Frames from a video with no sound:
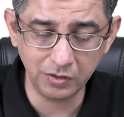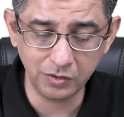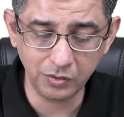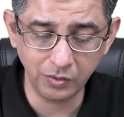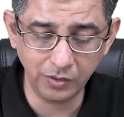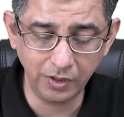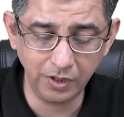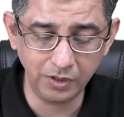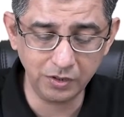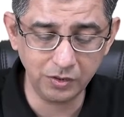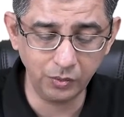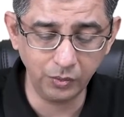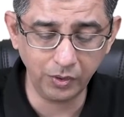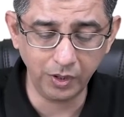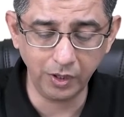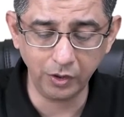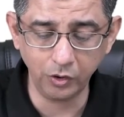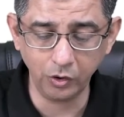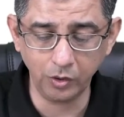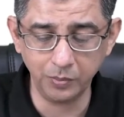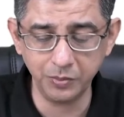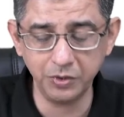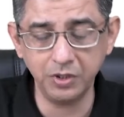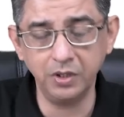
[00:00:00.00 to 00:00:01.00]
So let's look at
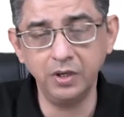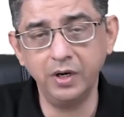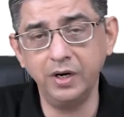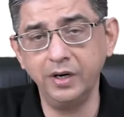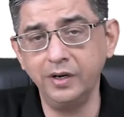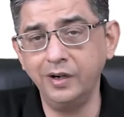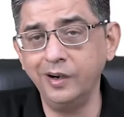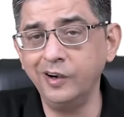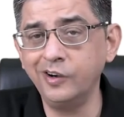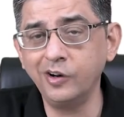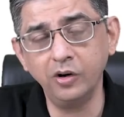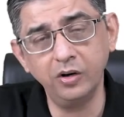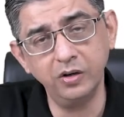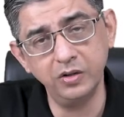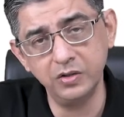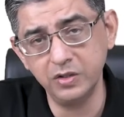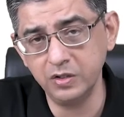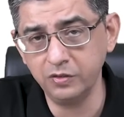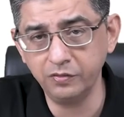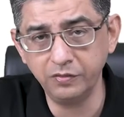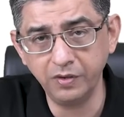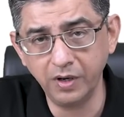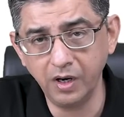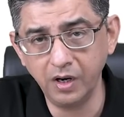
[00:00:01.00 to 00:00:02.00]
option A, tetralogy
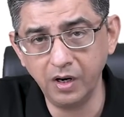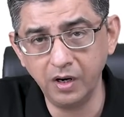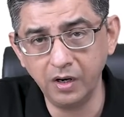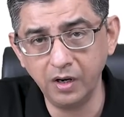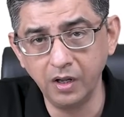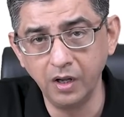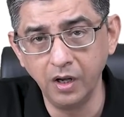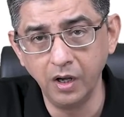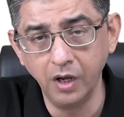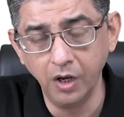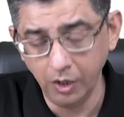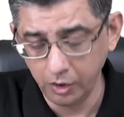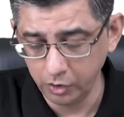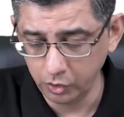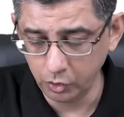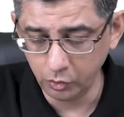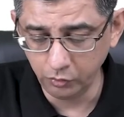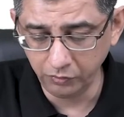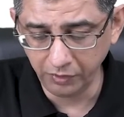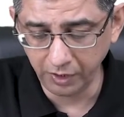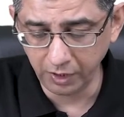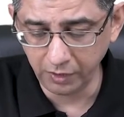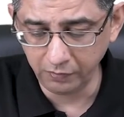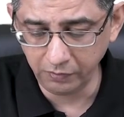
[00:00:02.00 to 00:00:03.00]
of Fallot. You
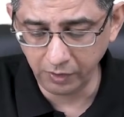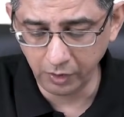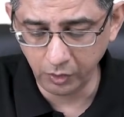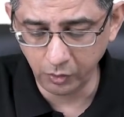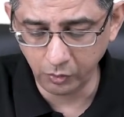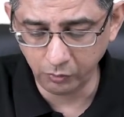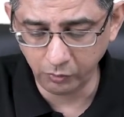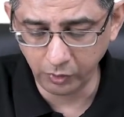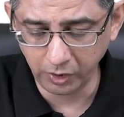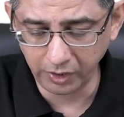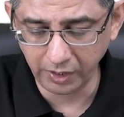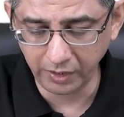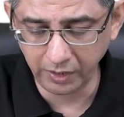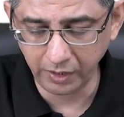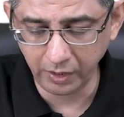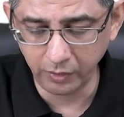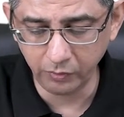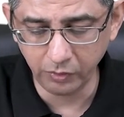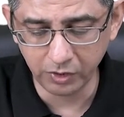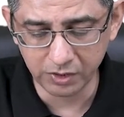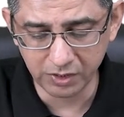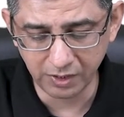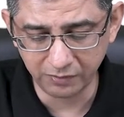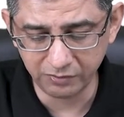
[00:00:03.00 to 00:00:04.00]
very well know what I did
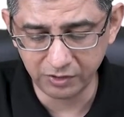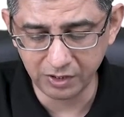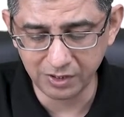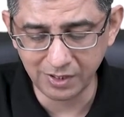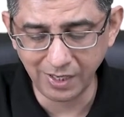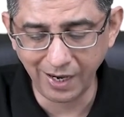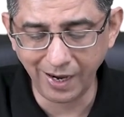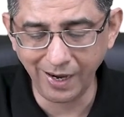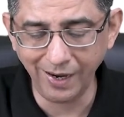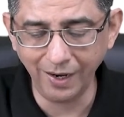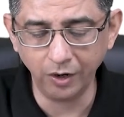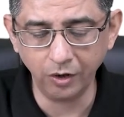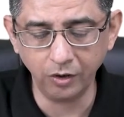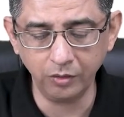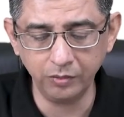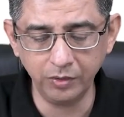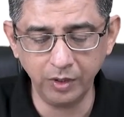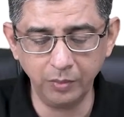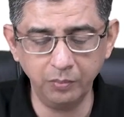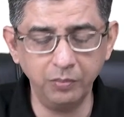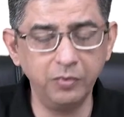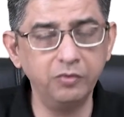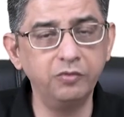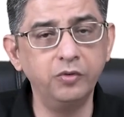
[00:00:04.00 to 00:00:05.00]
was I just hand drawn
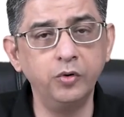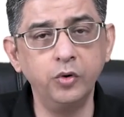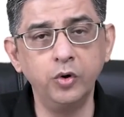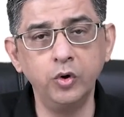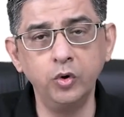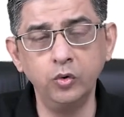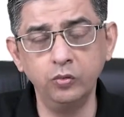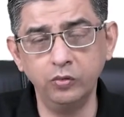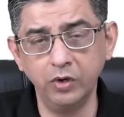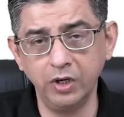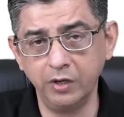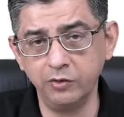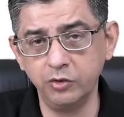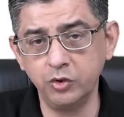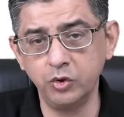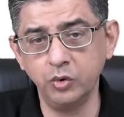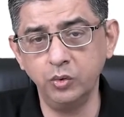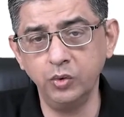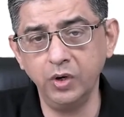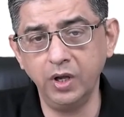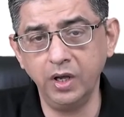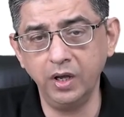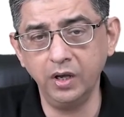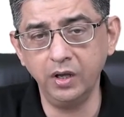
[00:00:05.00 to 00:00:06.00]
them before you. What I've
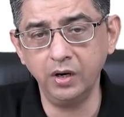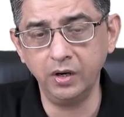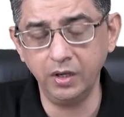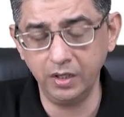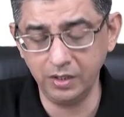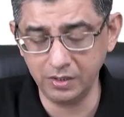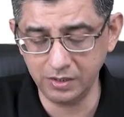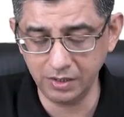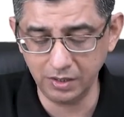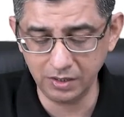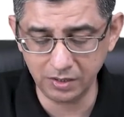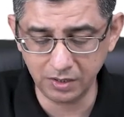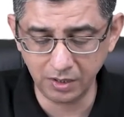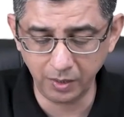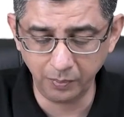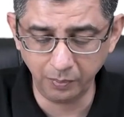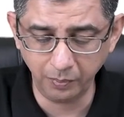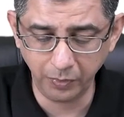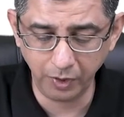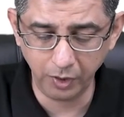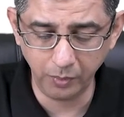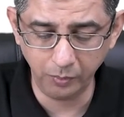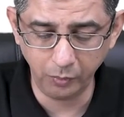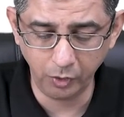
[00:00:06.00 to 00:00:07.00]
shown here is a
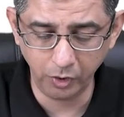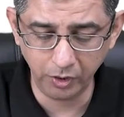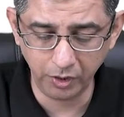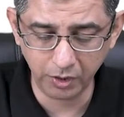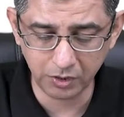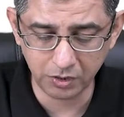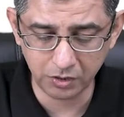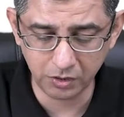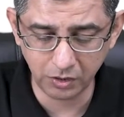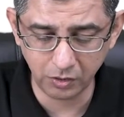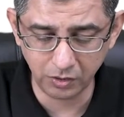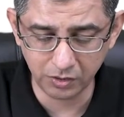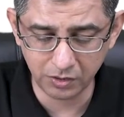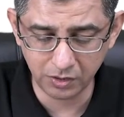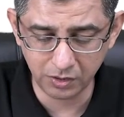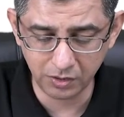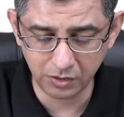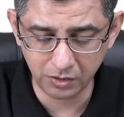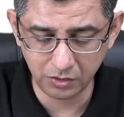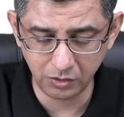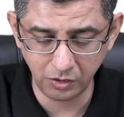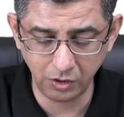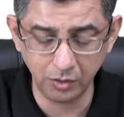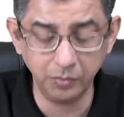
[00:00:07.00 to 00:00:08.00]
subpulmonic
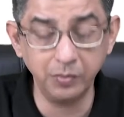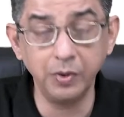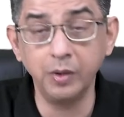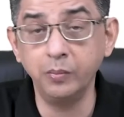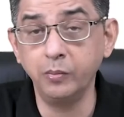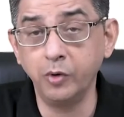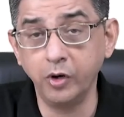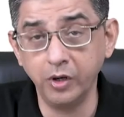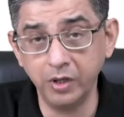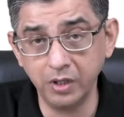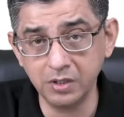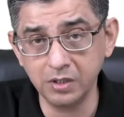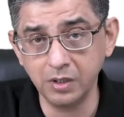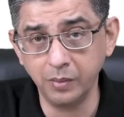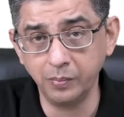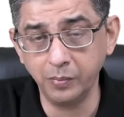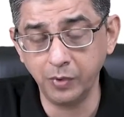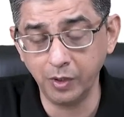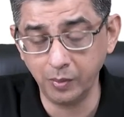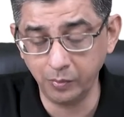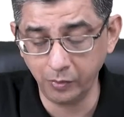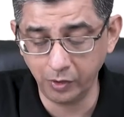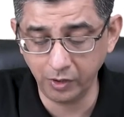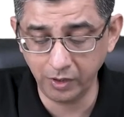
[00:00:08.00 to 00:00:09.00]
stenosis, not pulmonic,
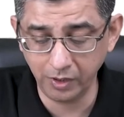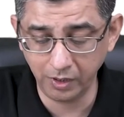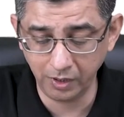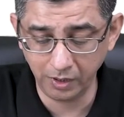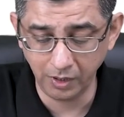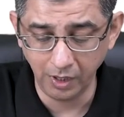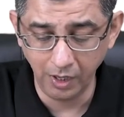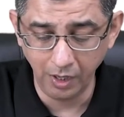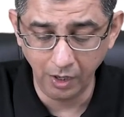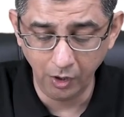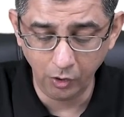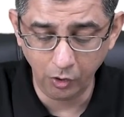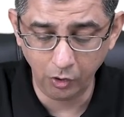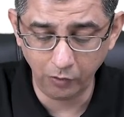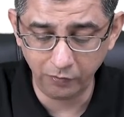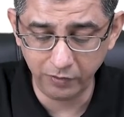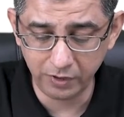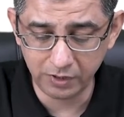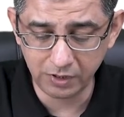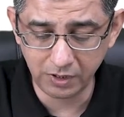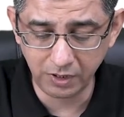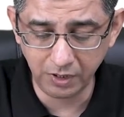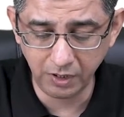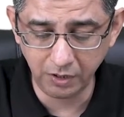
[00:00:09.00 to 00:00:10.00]
subpulmonic,
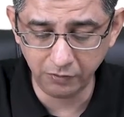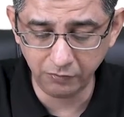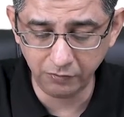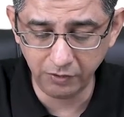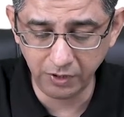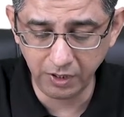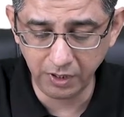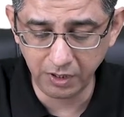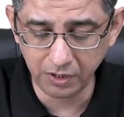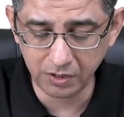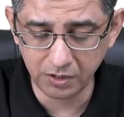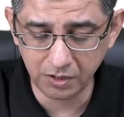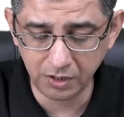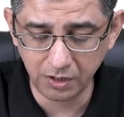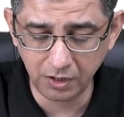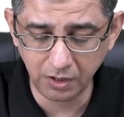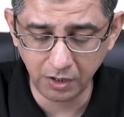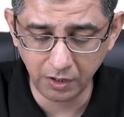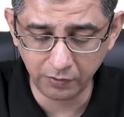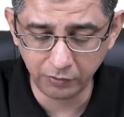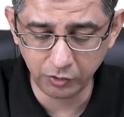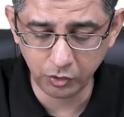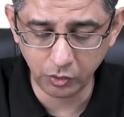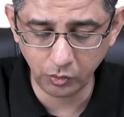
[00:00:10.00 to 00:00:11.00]
obviously a VSD.
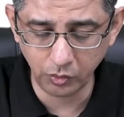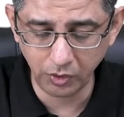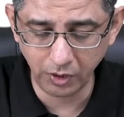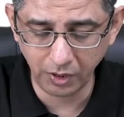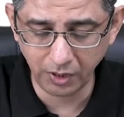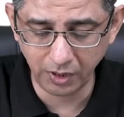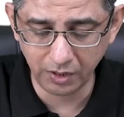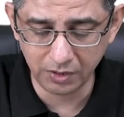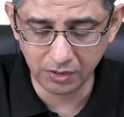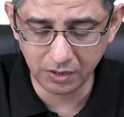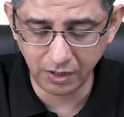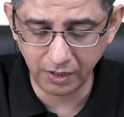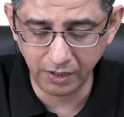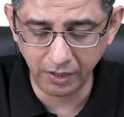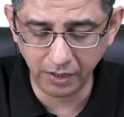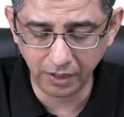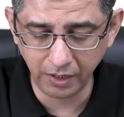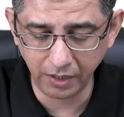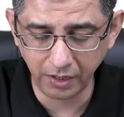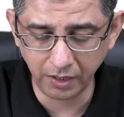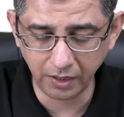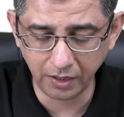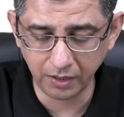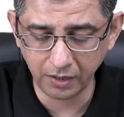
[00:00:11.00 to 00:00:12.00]
I've shown a
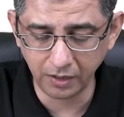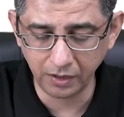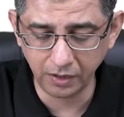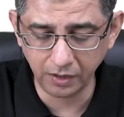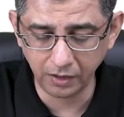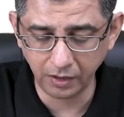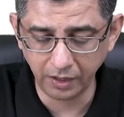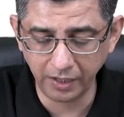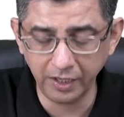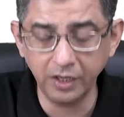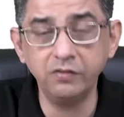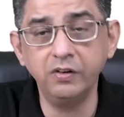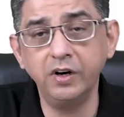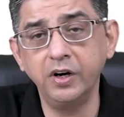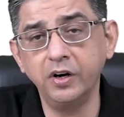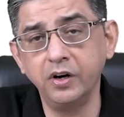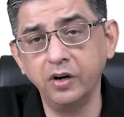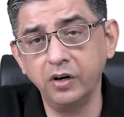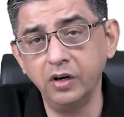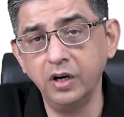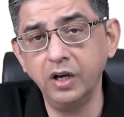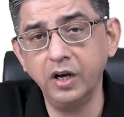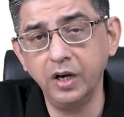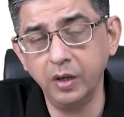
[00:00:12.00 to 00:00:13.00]
concentric right
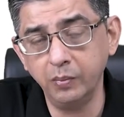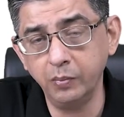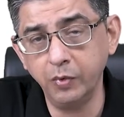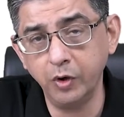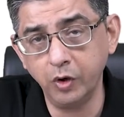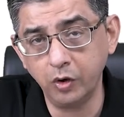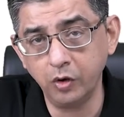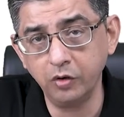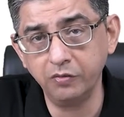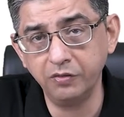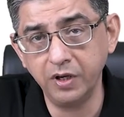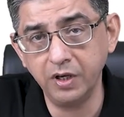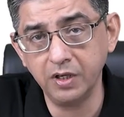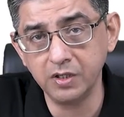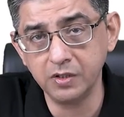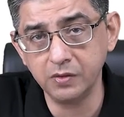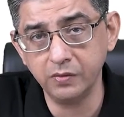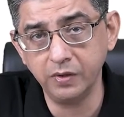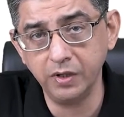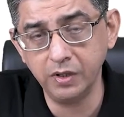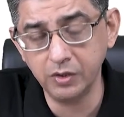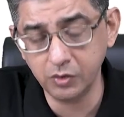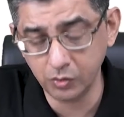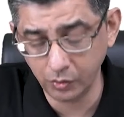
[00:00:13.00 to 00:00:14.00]
ventricular hypertrophy as
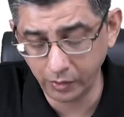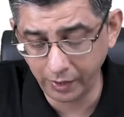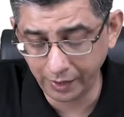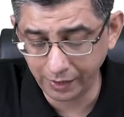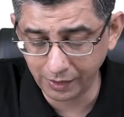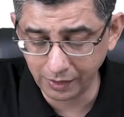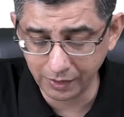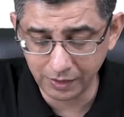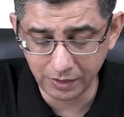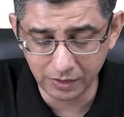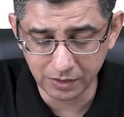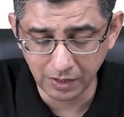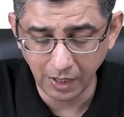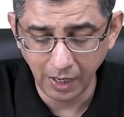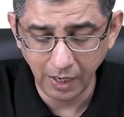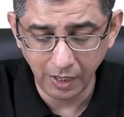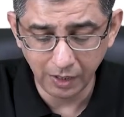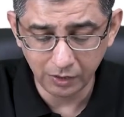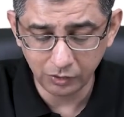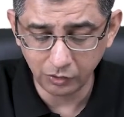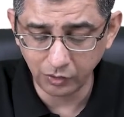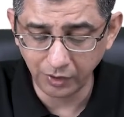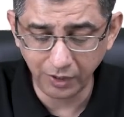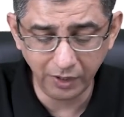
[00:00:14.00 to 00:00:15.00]
well. So at least
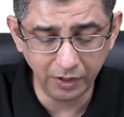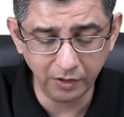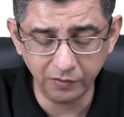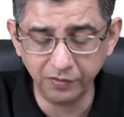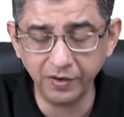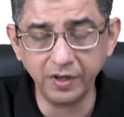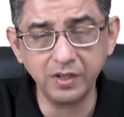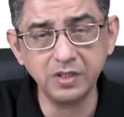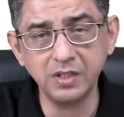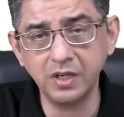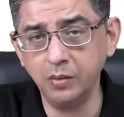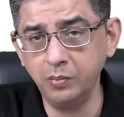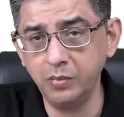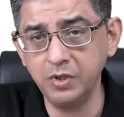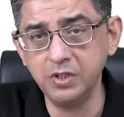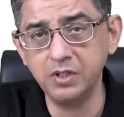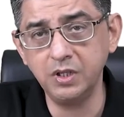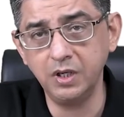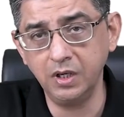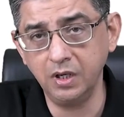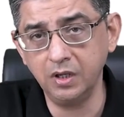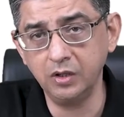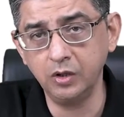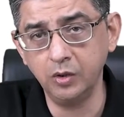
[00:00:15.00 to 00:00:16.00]
three defects can be
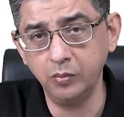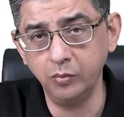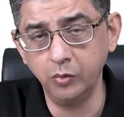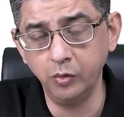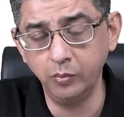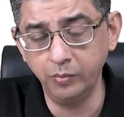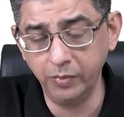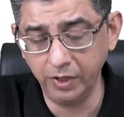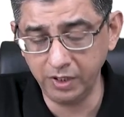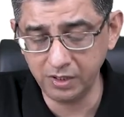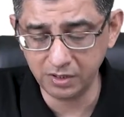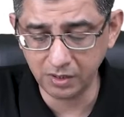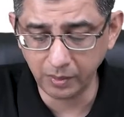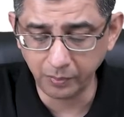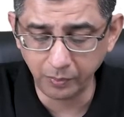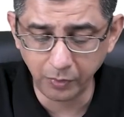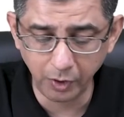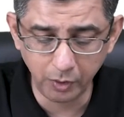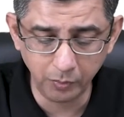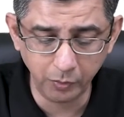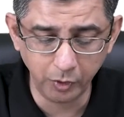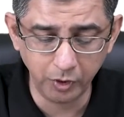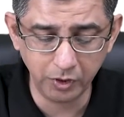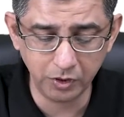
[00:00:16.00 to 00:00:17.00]
seen at the movement:
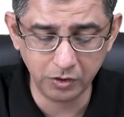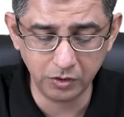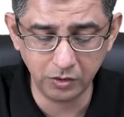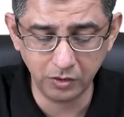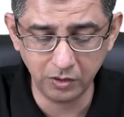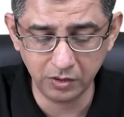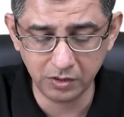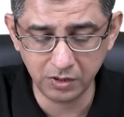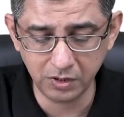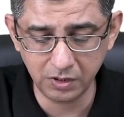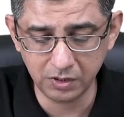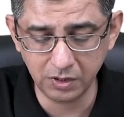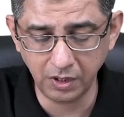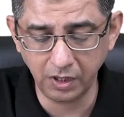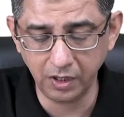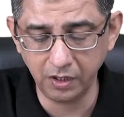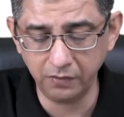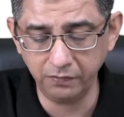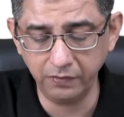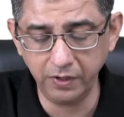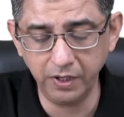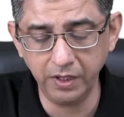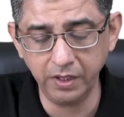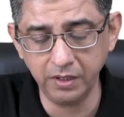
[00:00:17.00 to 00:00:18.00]
subpulmonic stenosis,
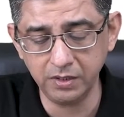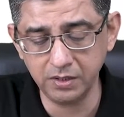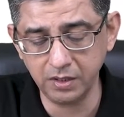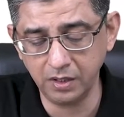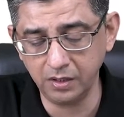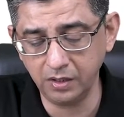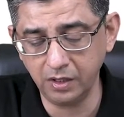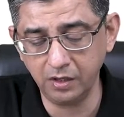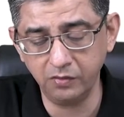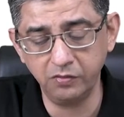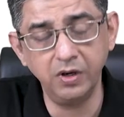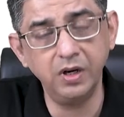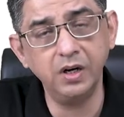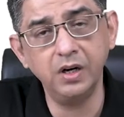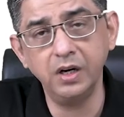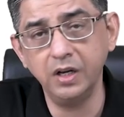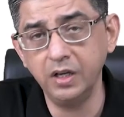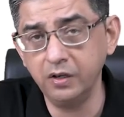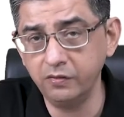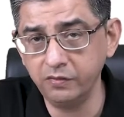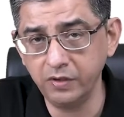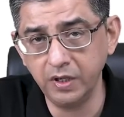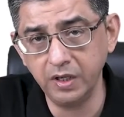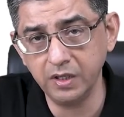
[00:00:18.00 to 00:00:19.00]
RVH, and definitely
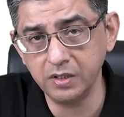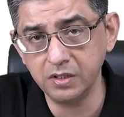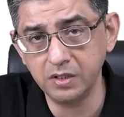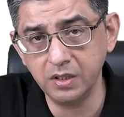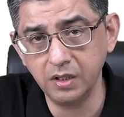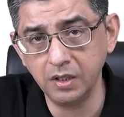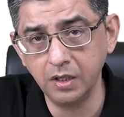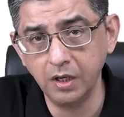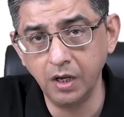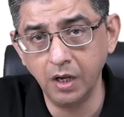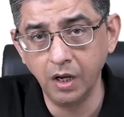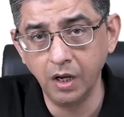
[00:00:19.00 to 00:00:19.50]
a VSD.